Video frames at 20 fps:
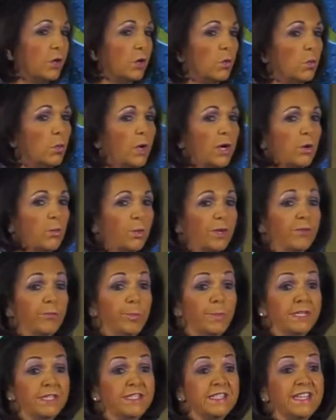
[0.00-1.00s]
where we've
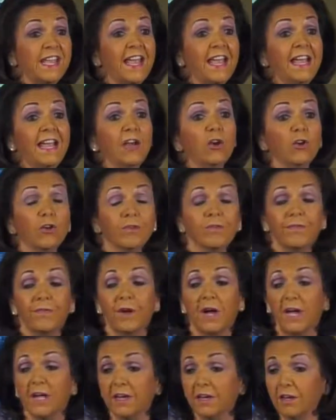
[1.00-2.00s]
been
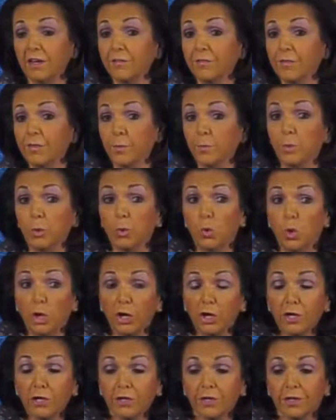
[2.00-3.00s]
terrified of the Borg,